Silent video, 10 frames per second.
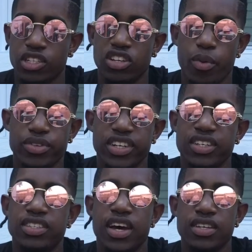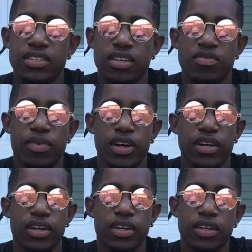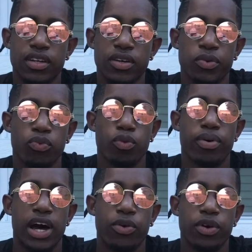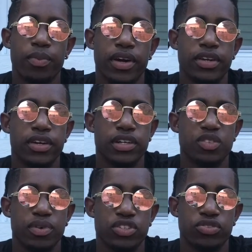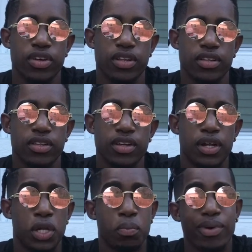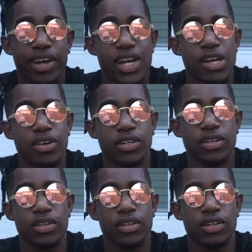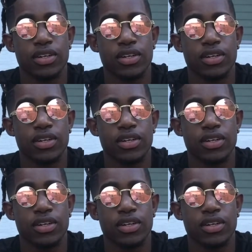It's almost like a test of my willpower, my endurance, my strength, my character.